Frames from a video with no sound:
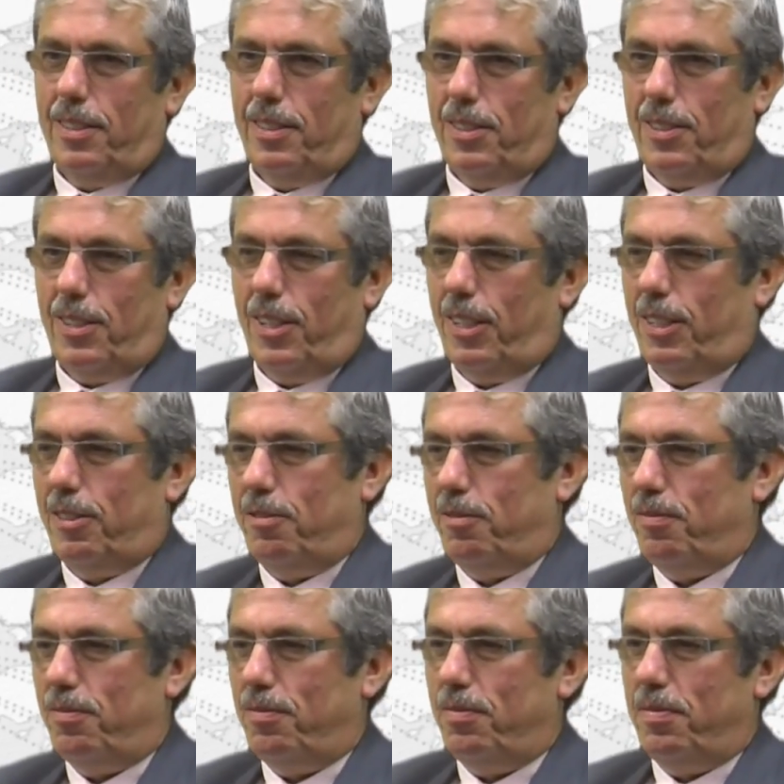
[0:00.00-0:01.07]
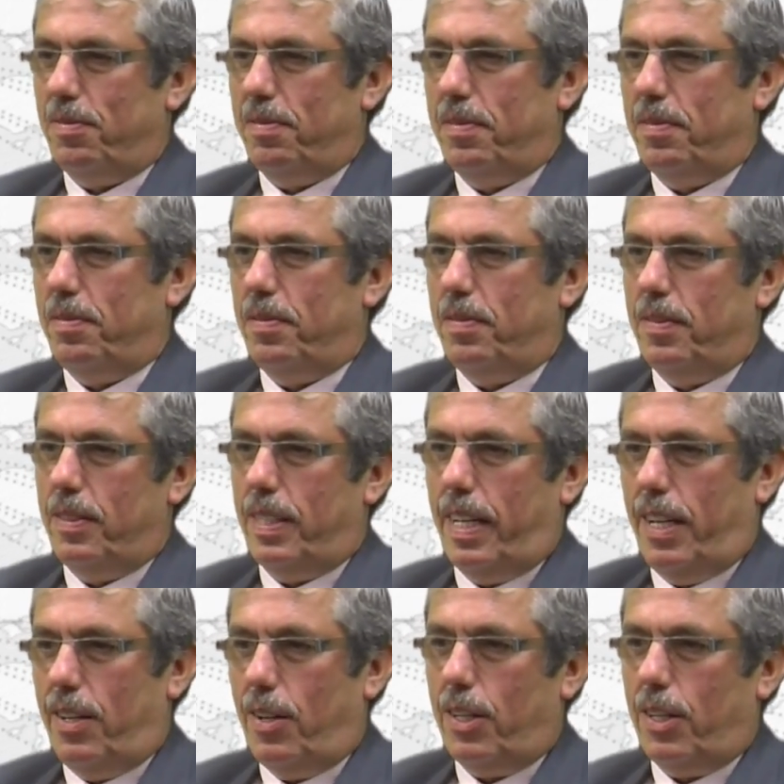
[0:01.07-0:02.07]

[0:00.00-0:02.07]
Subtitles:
So in